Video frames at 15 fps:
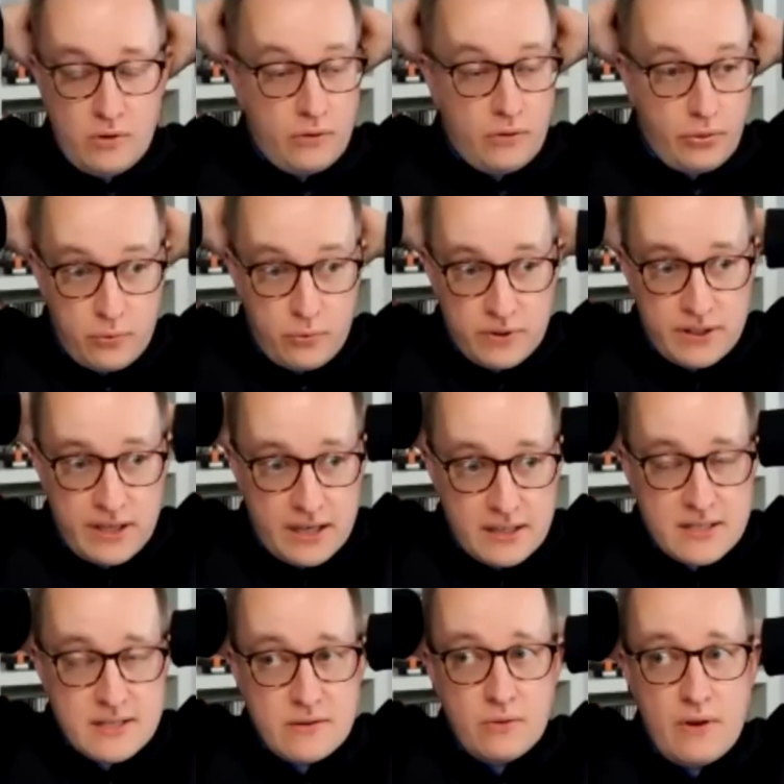through it yet.
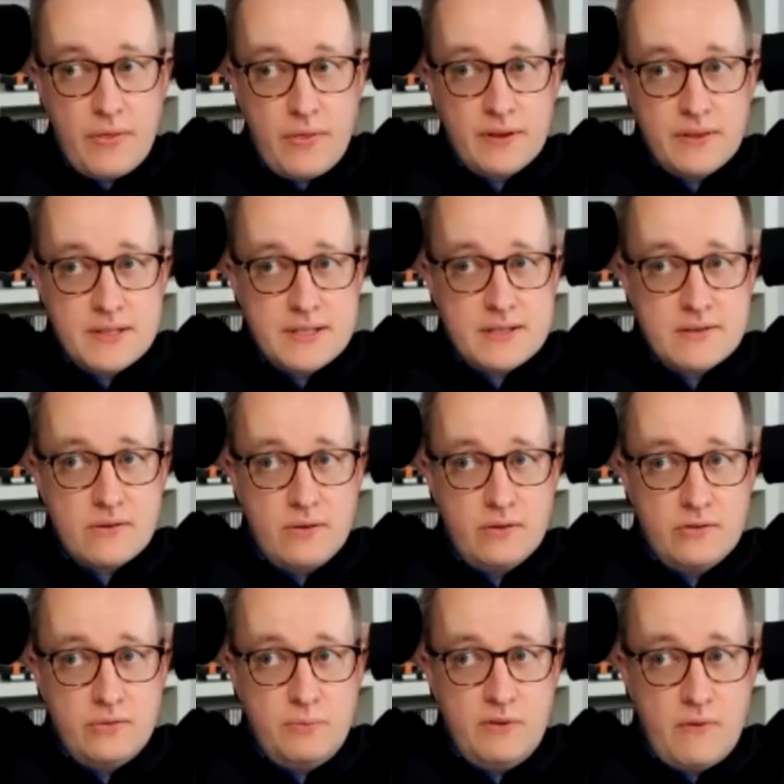So I think this is going
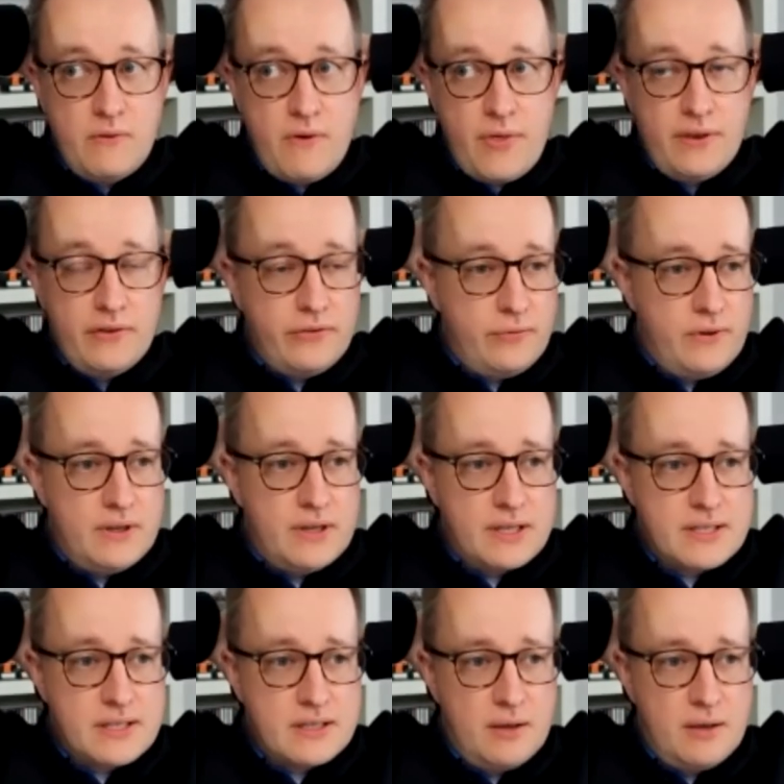to be with us for the
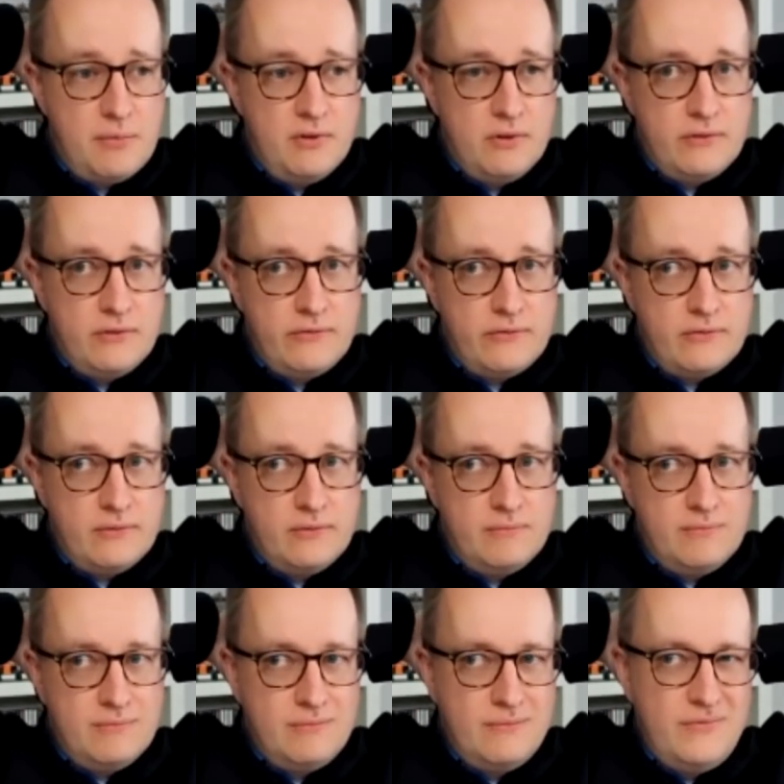next couple of
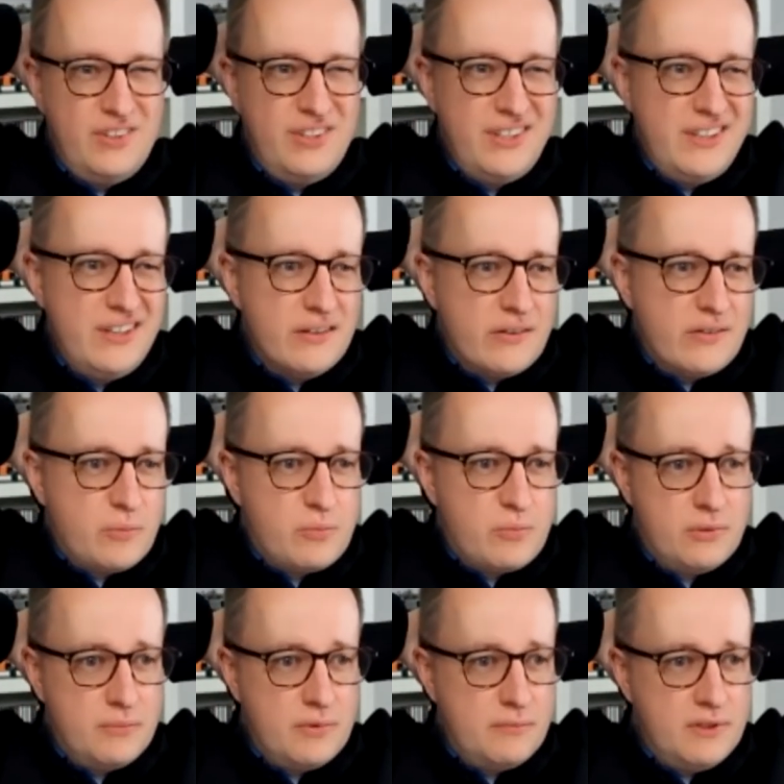years,
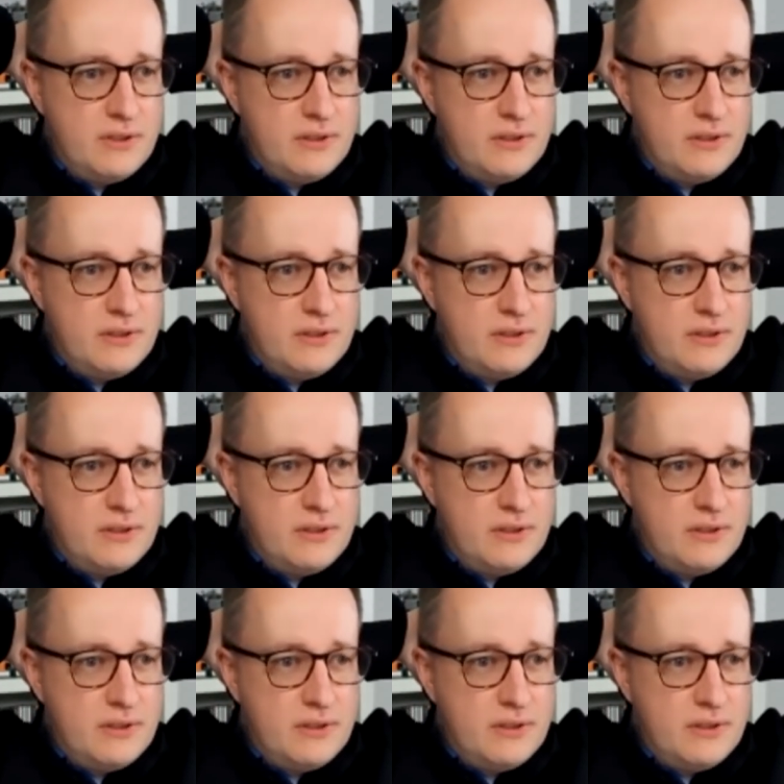probably.